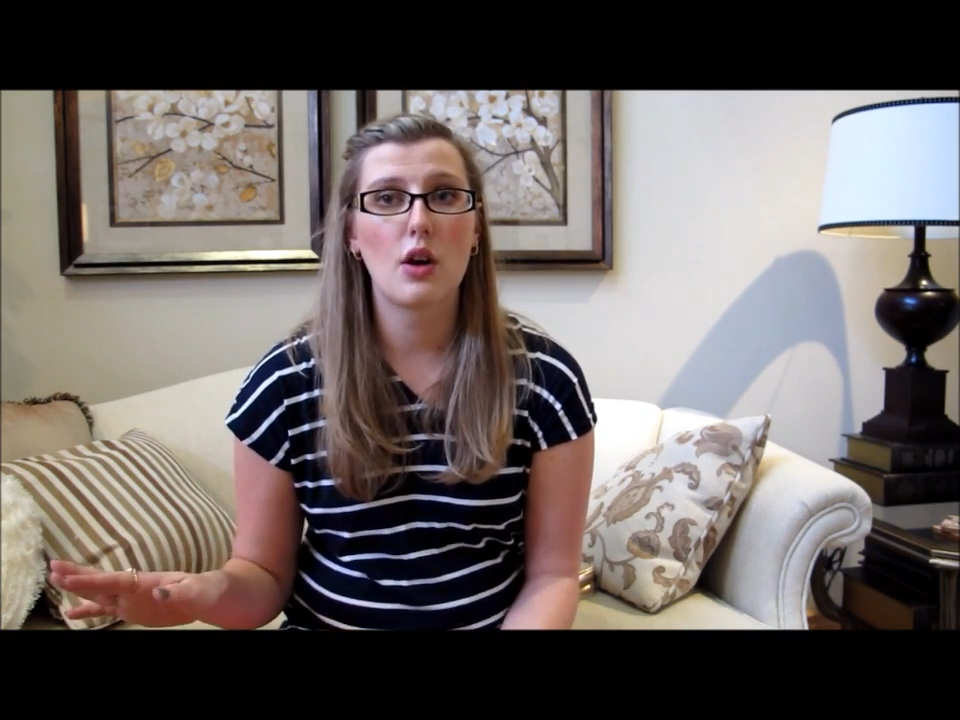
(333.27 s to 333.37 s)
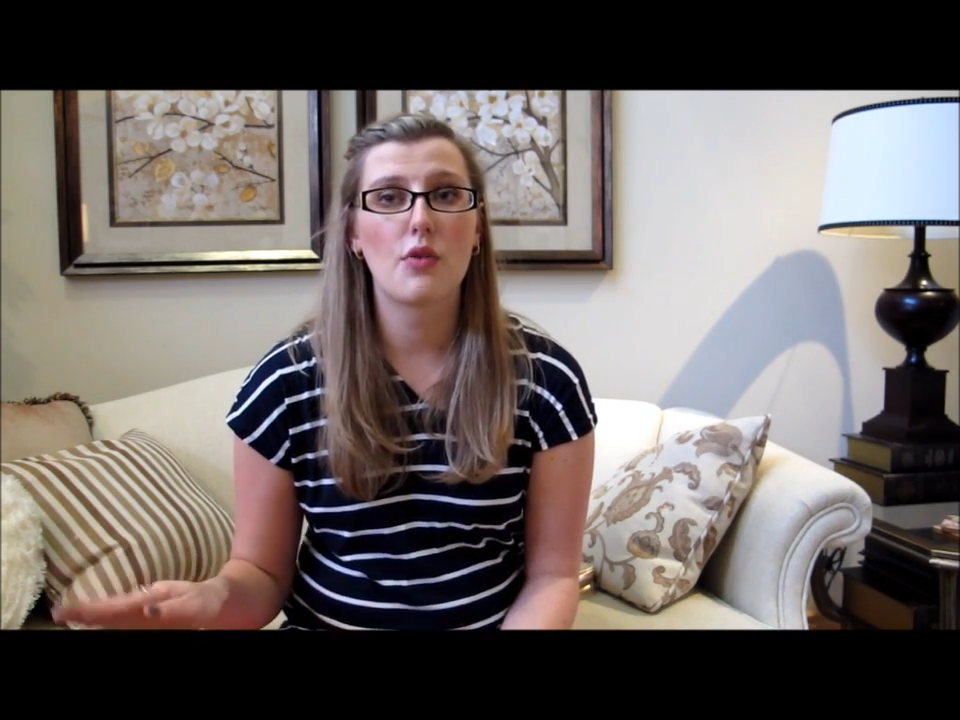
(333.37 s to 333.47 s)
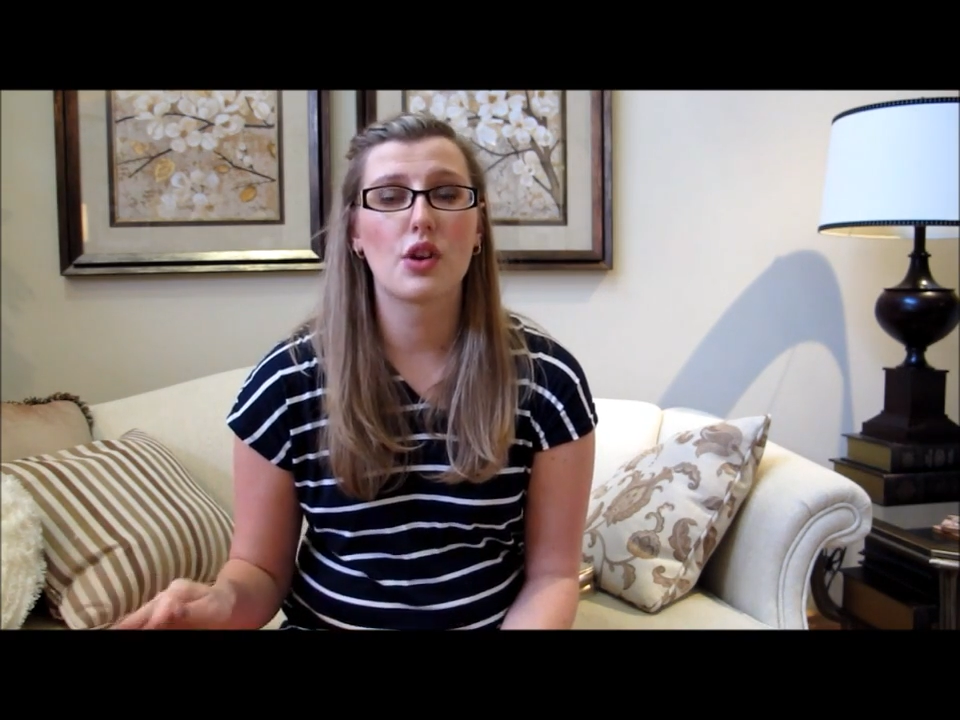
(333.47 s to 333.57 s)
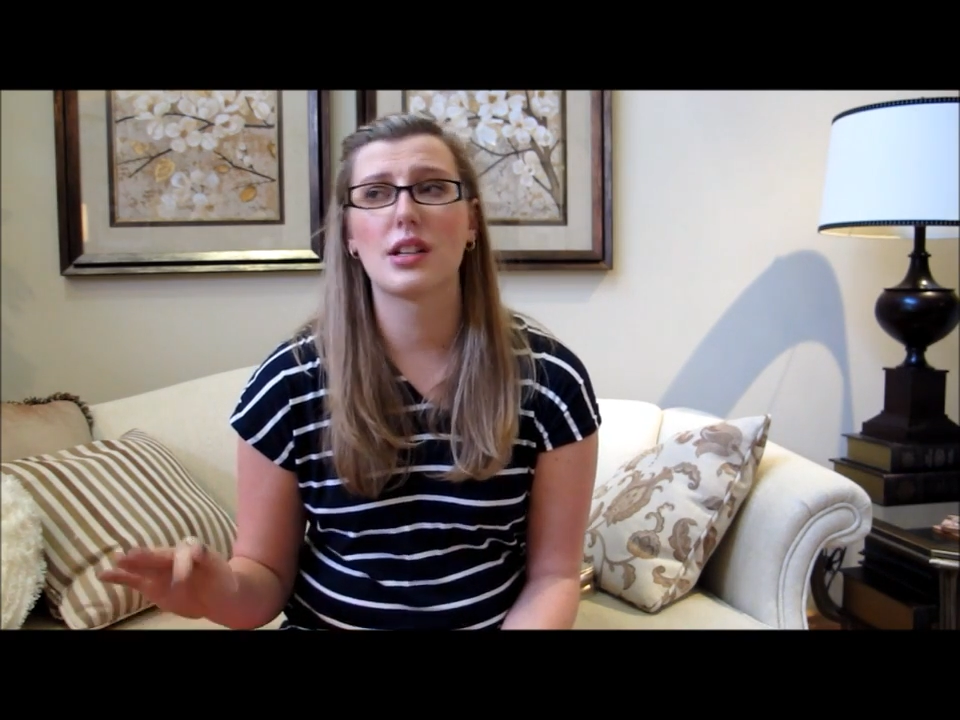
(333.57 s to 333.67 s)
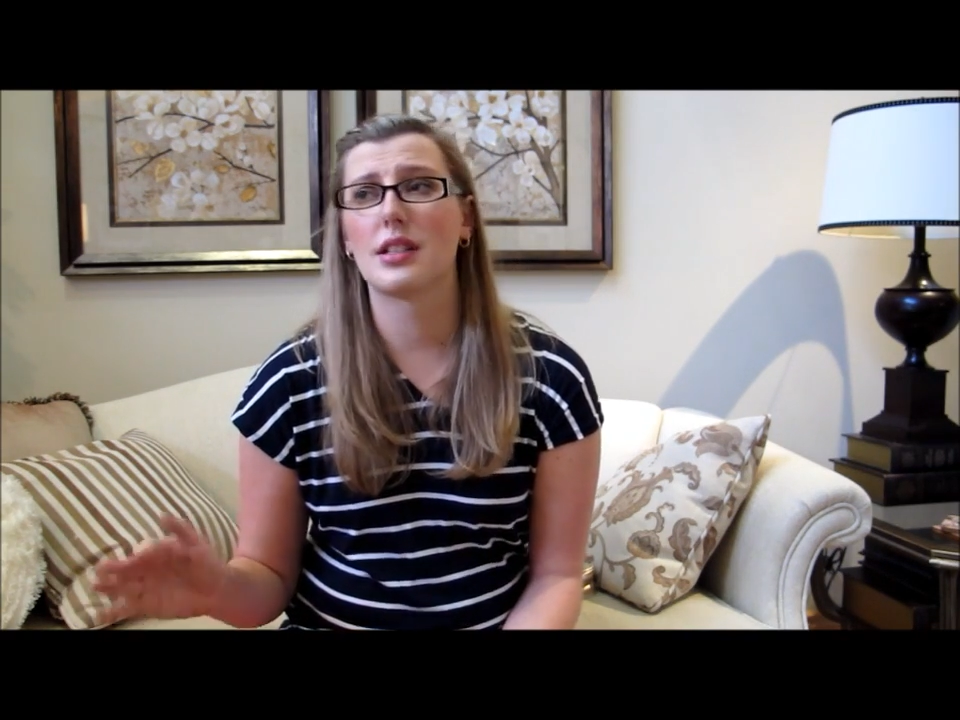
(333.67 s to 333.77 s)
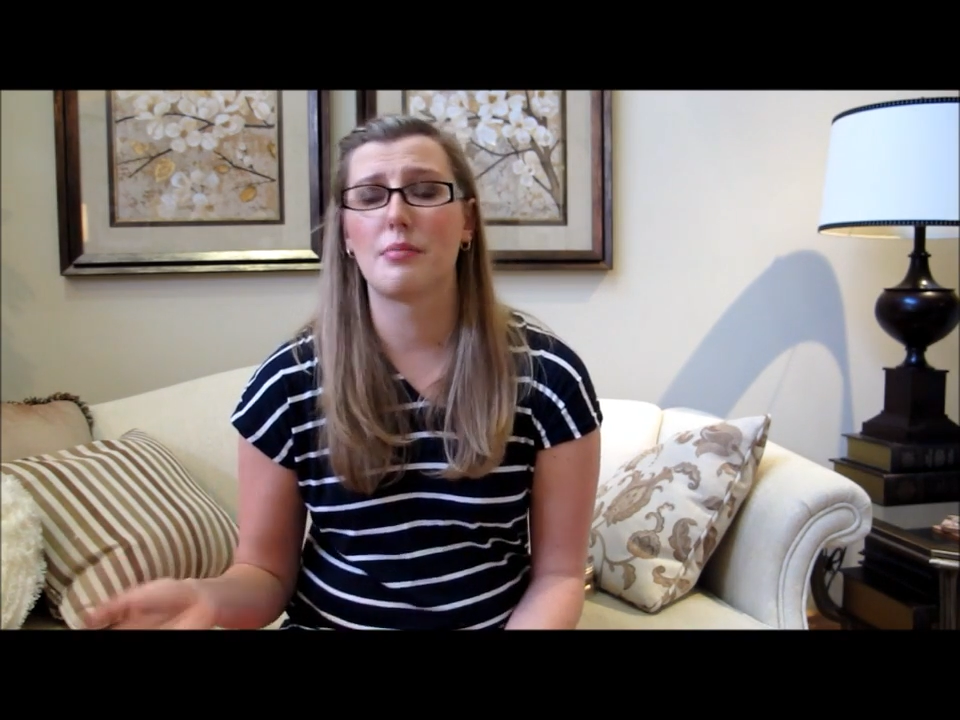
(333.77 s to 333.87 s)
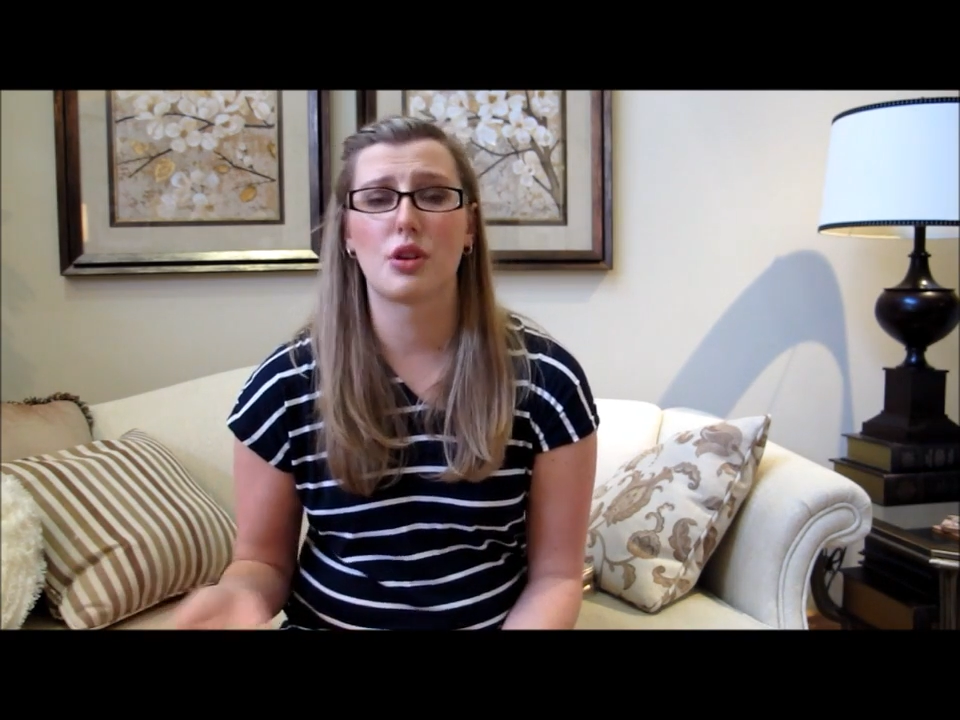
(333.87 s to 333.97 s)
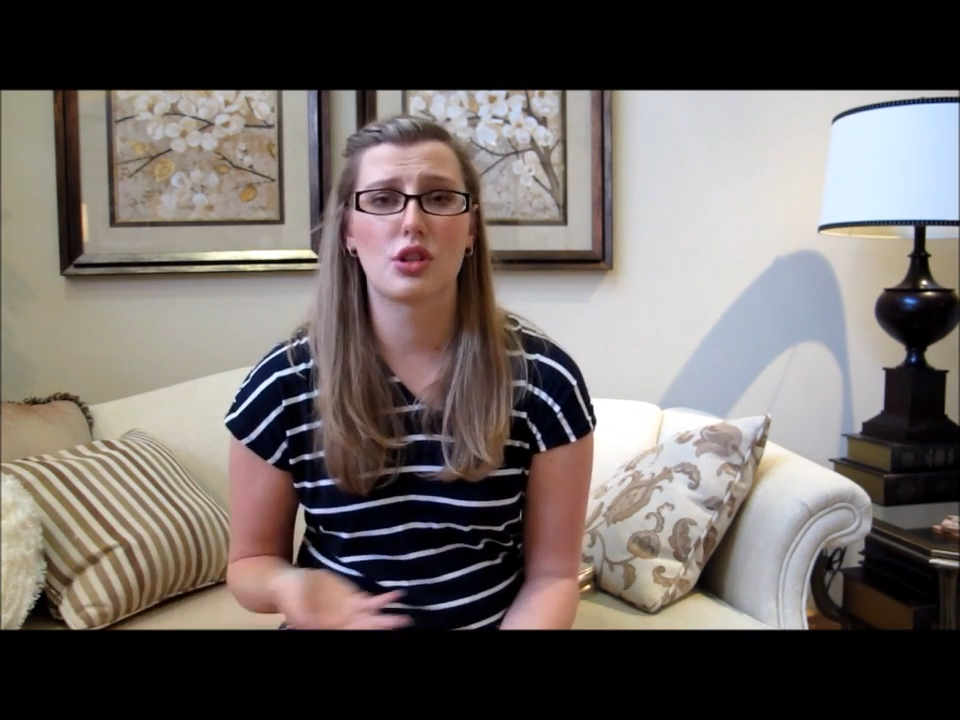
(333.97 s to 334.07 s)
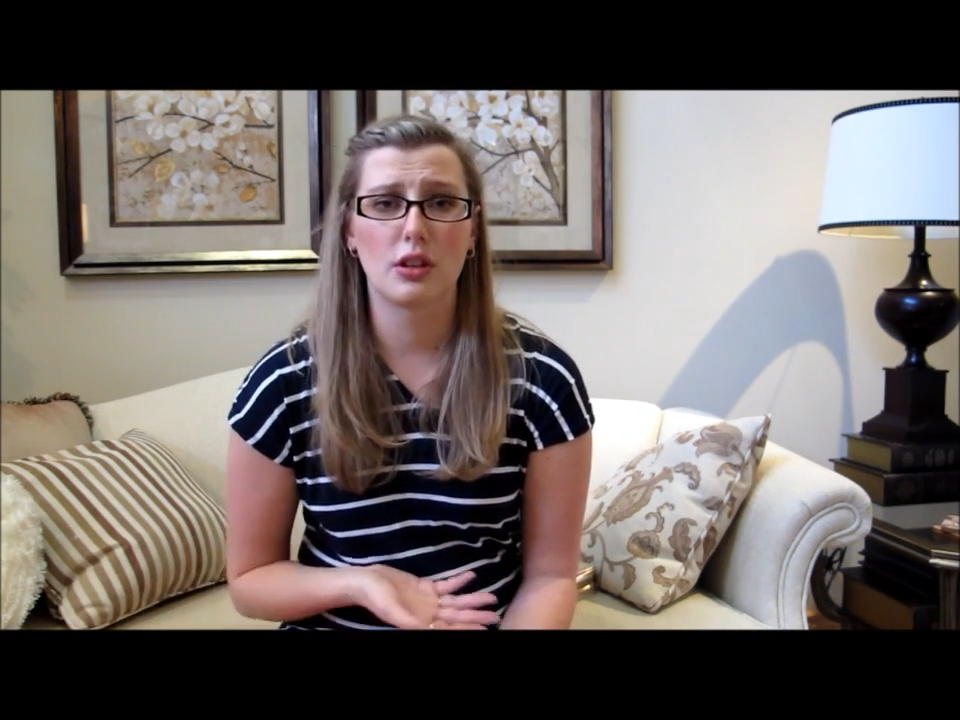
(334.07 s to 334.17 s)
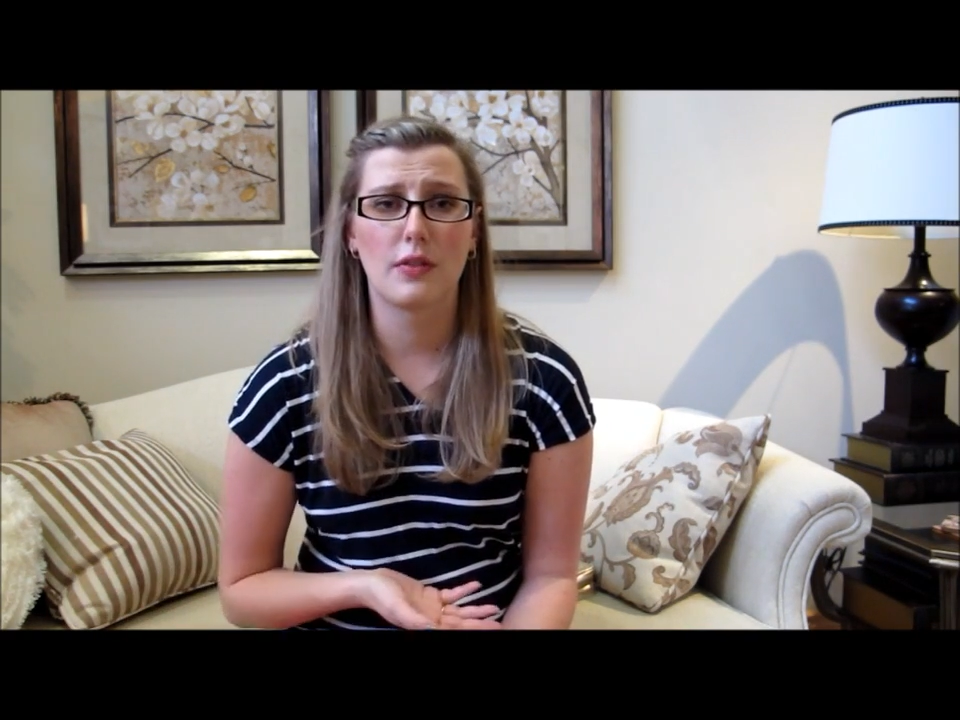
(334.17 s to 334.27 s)
over because some
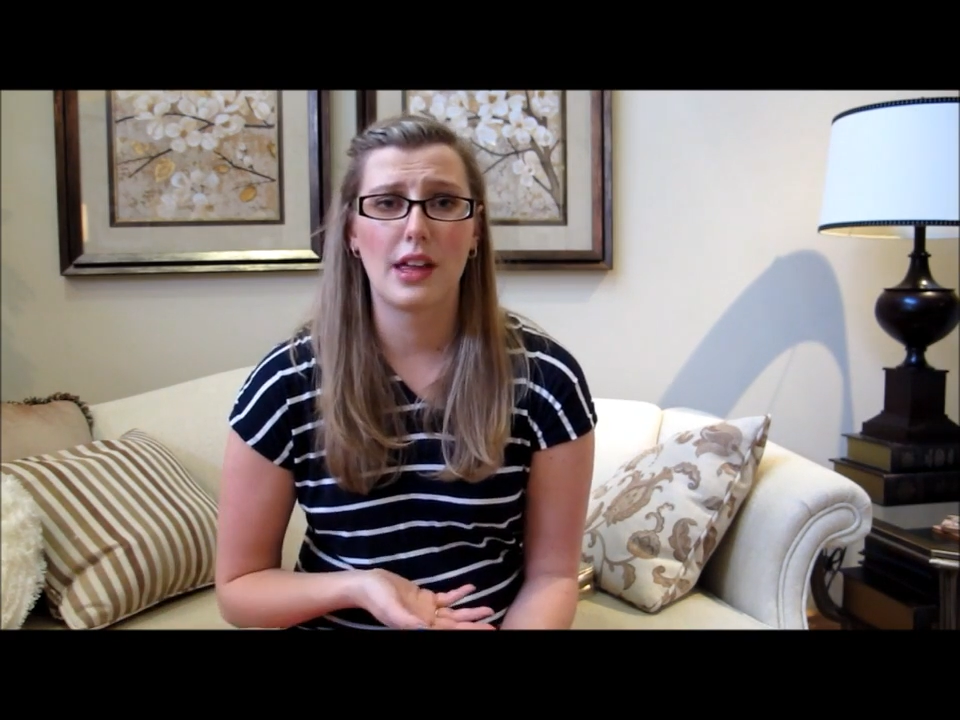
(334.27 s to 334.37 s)
books aren't